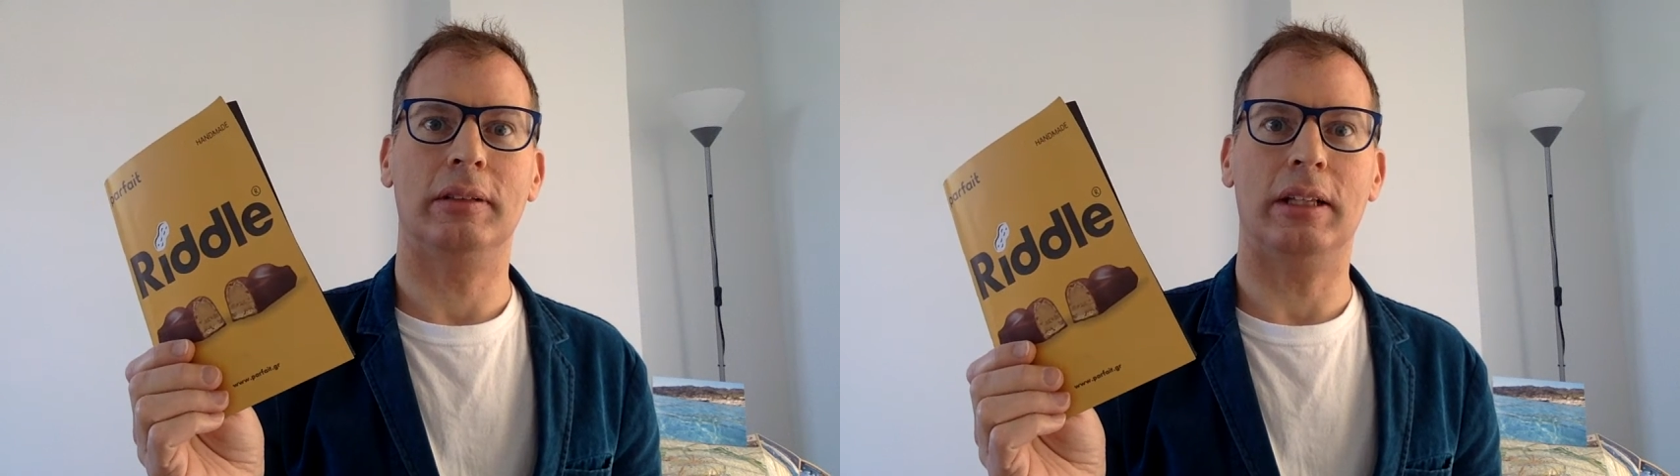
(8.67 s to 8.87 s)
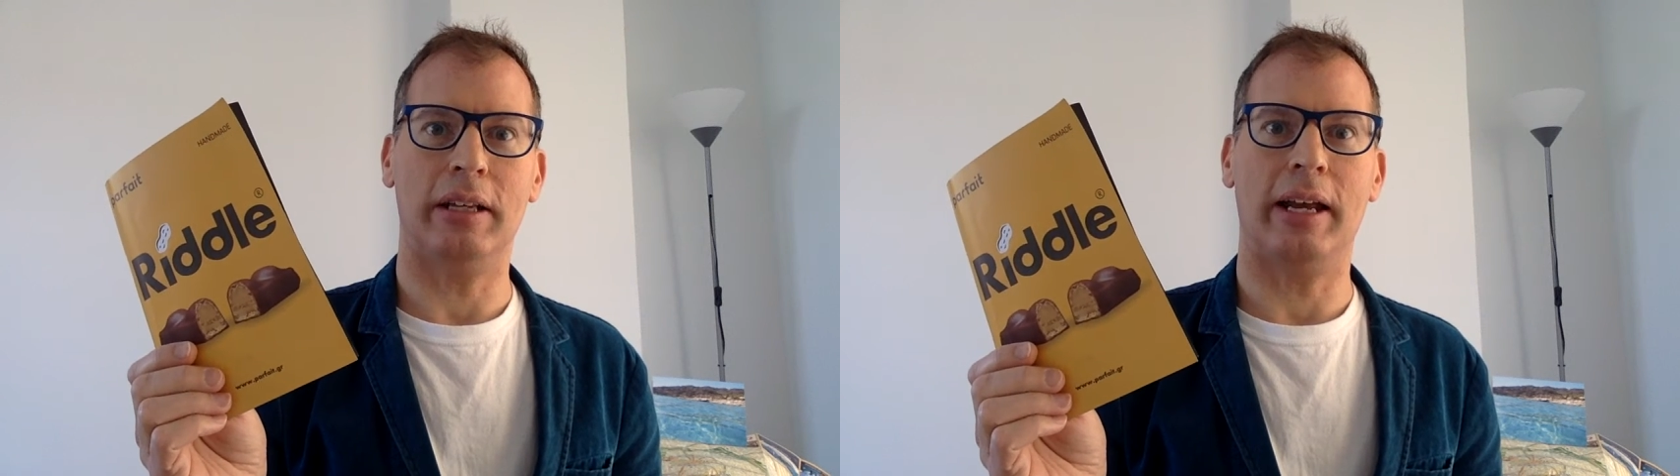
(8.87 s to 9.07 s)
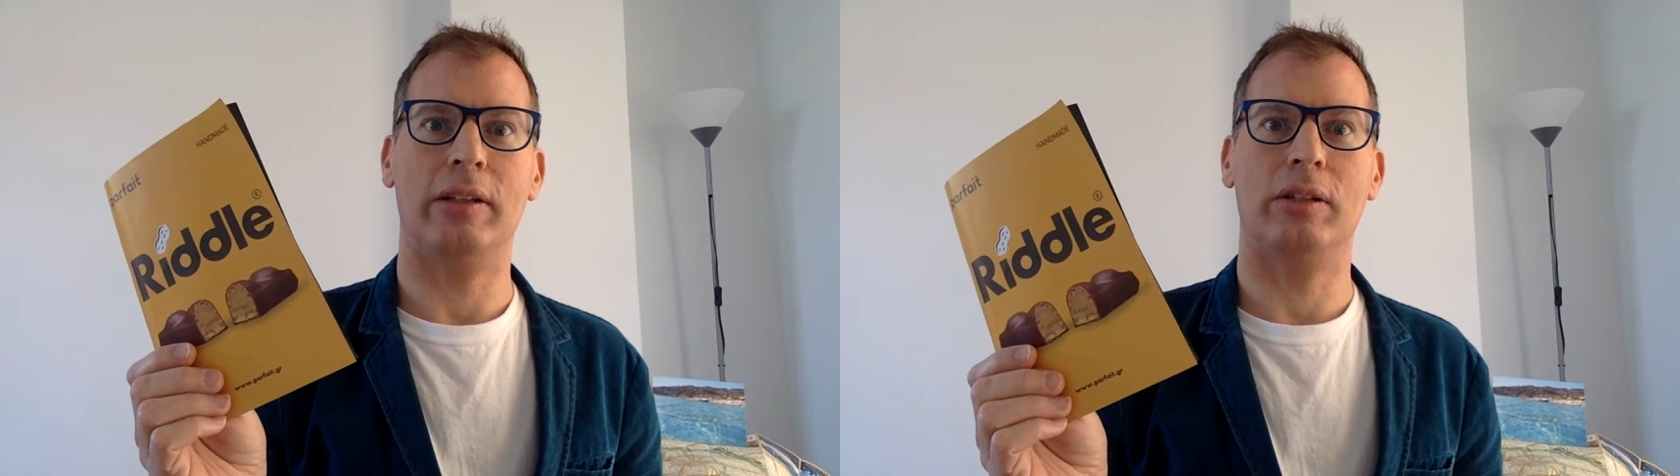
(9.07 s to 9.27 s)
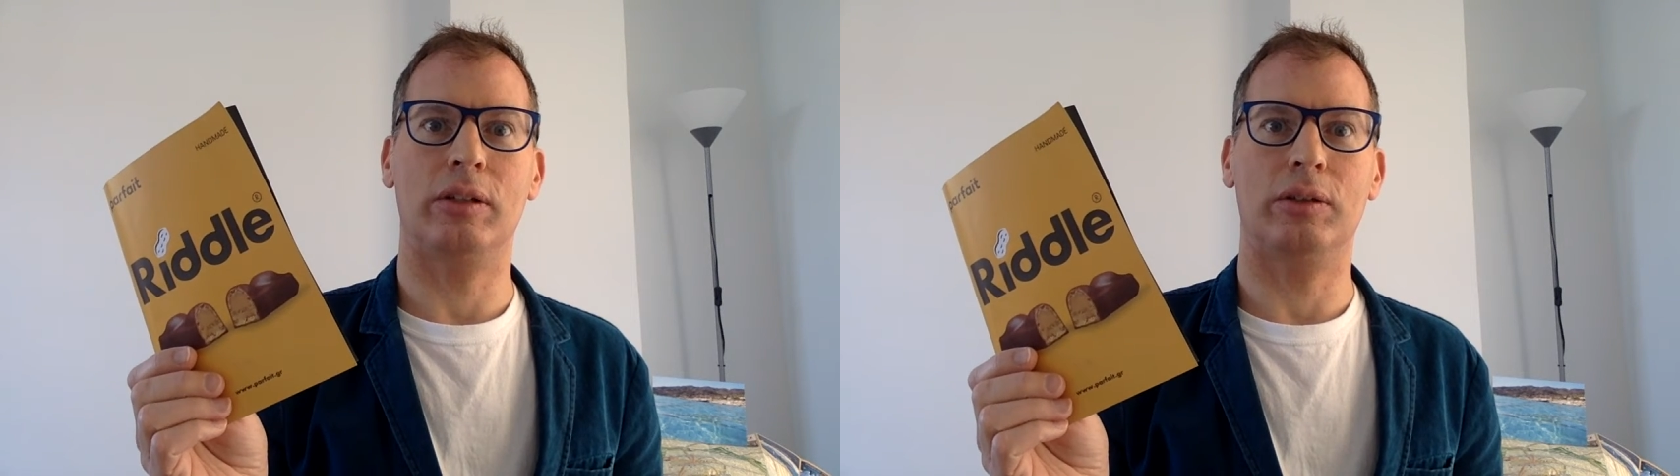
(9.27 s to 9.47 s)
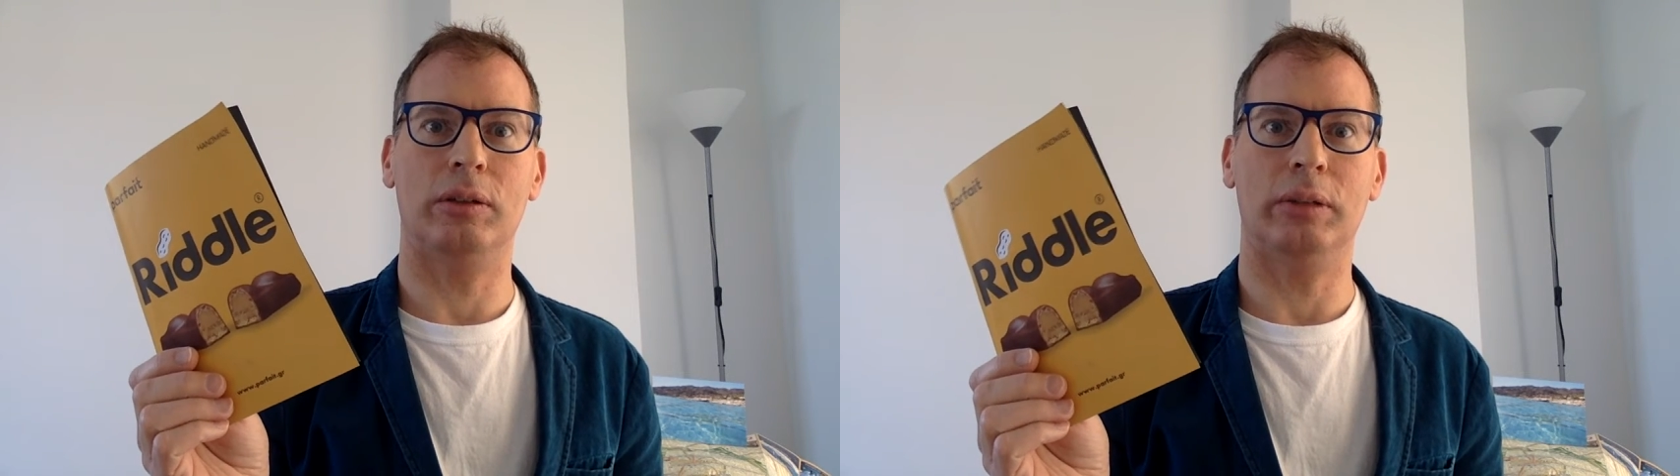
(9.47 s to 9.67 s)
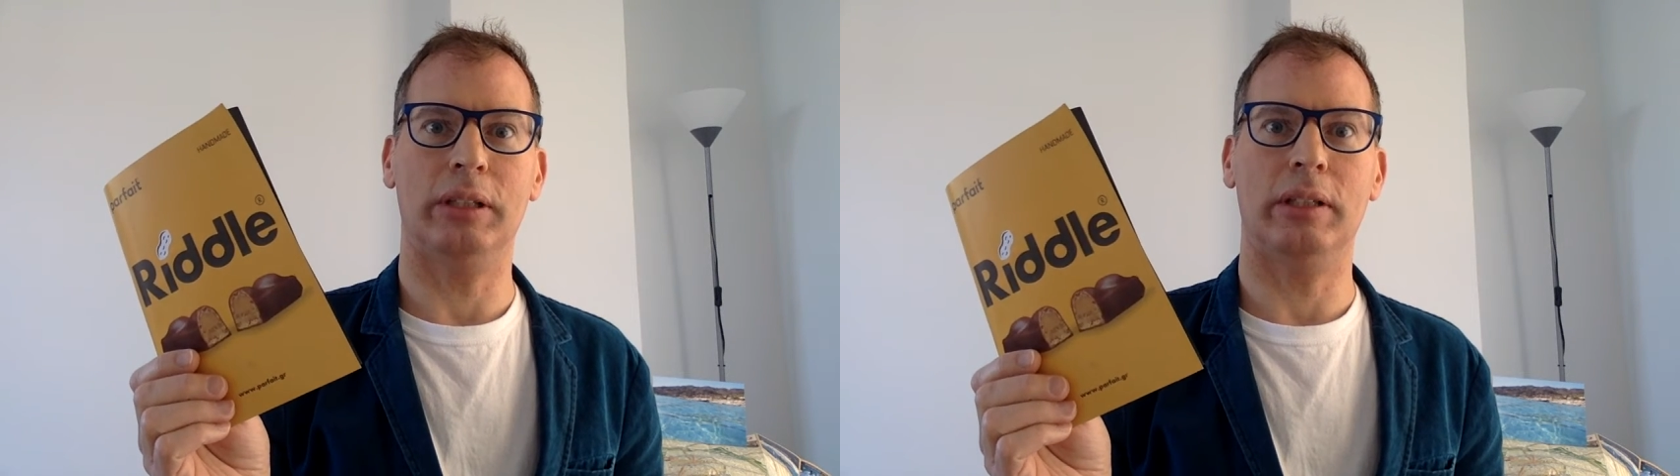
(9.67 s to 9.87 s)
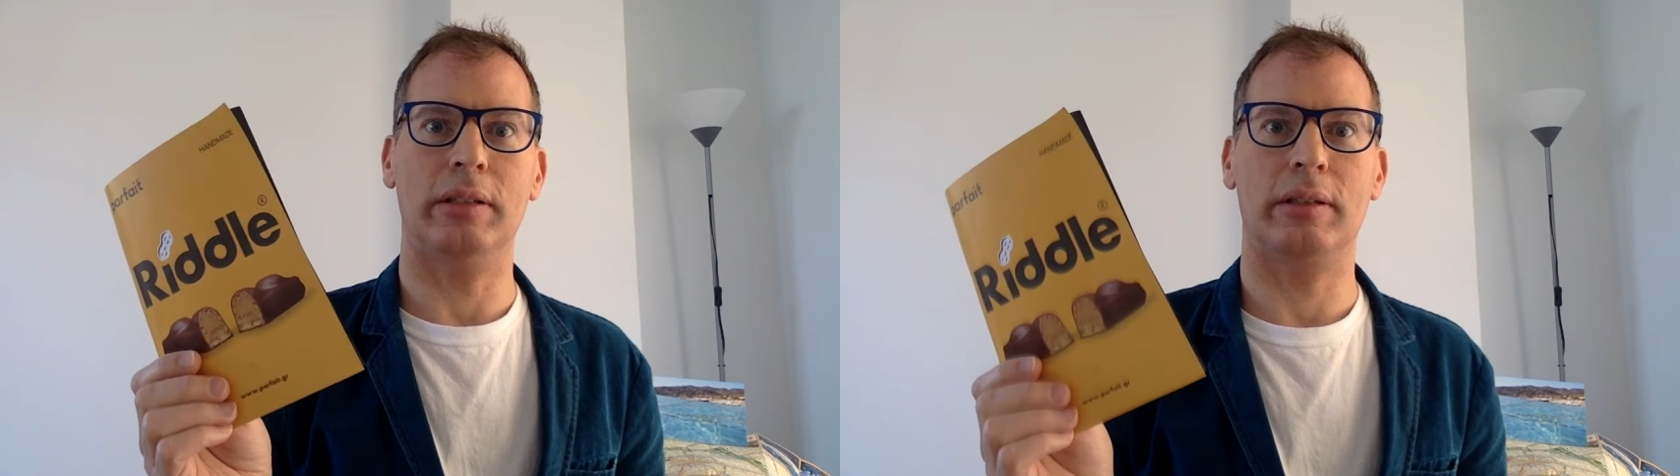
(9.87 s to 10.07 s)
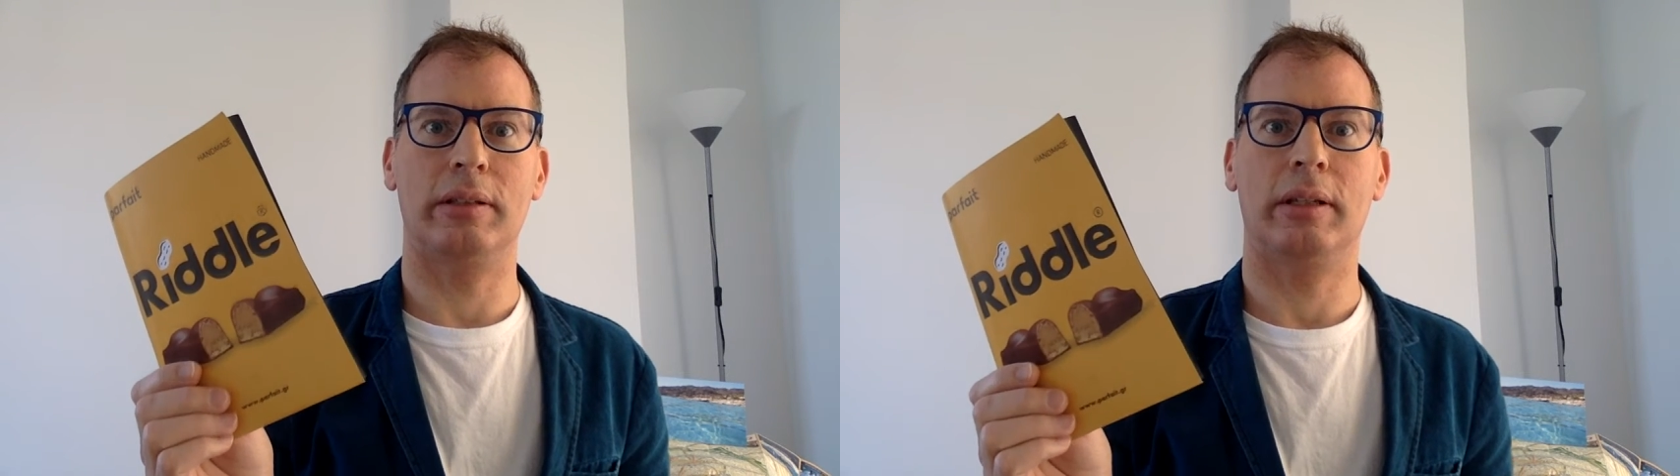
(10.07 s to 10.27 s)
and the answer to it
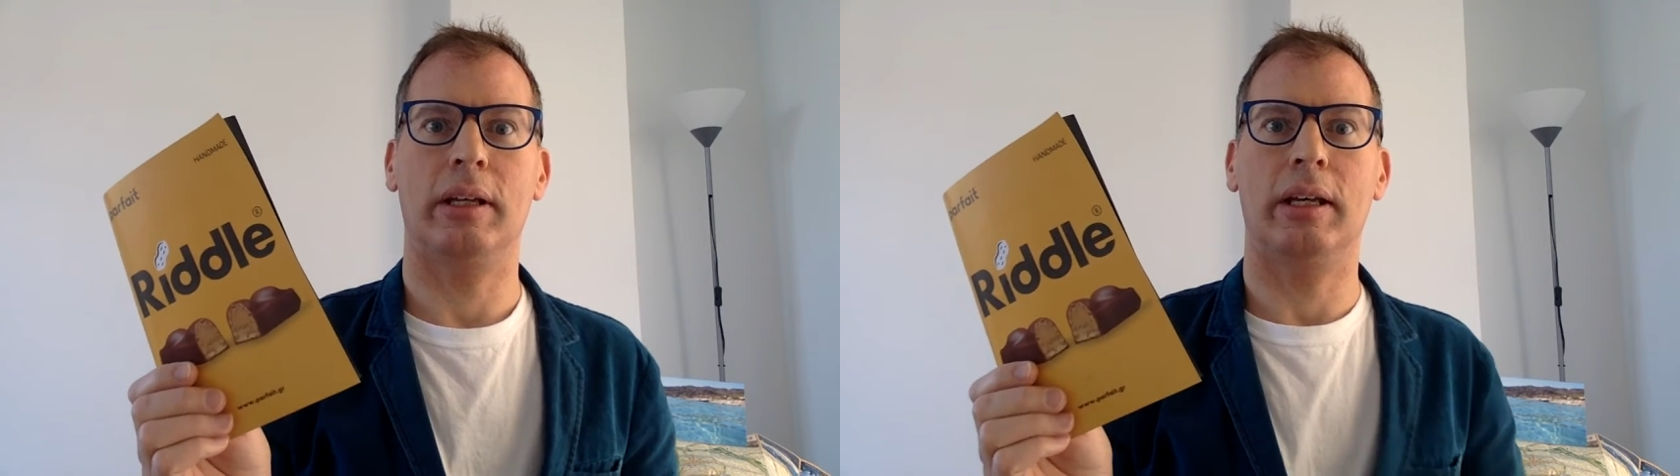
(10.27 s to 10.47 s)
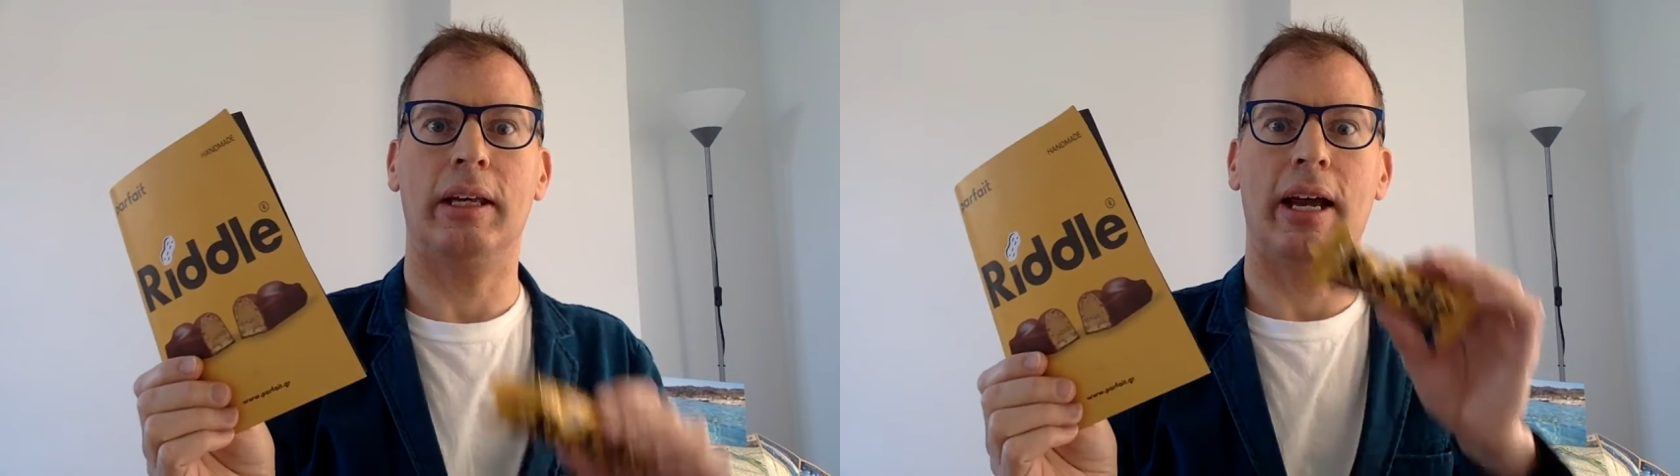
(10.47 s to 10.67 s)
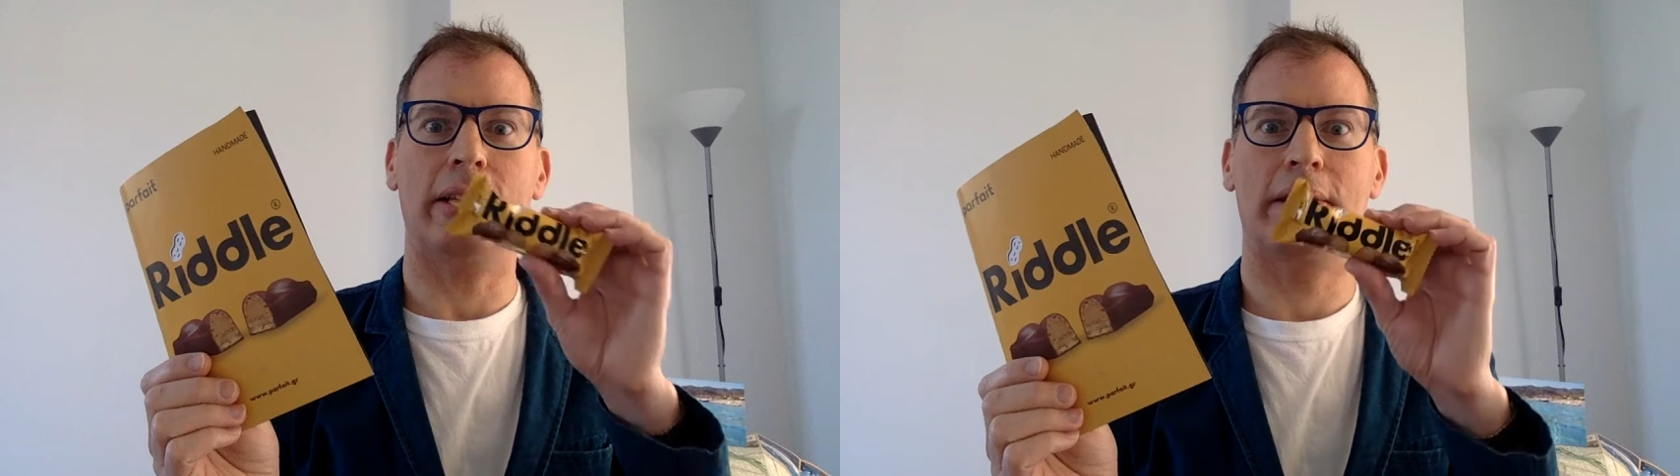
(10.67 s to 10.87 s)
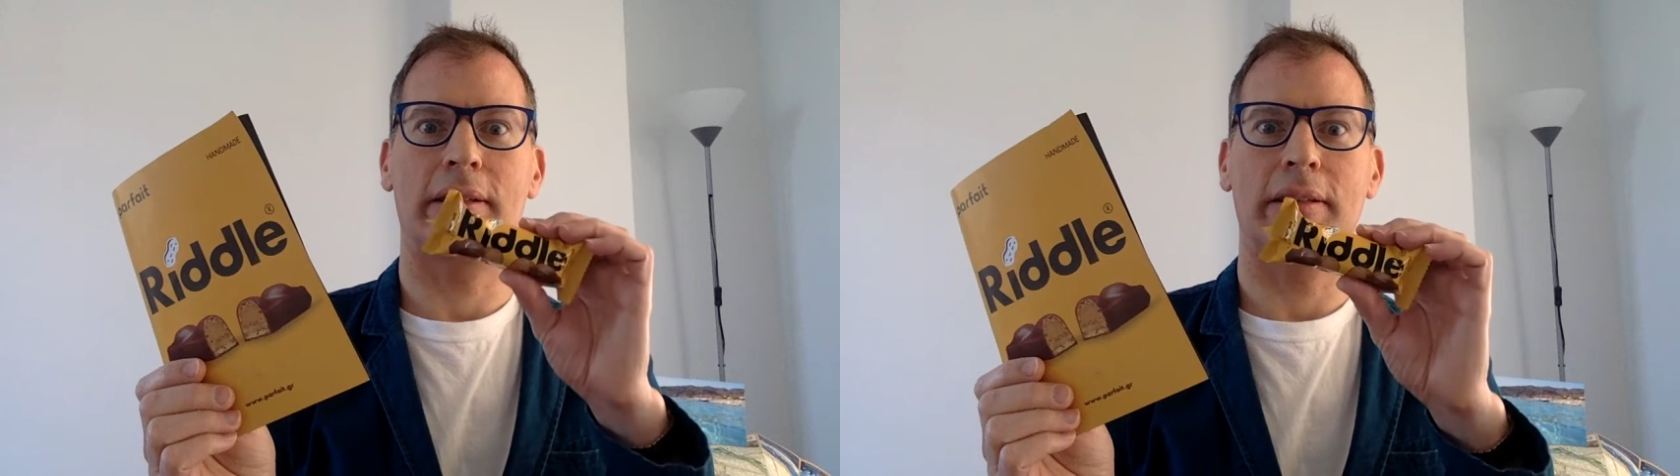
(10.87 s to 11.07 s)
is yes,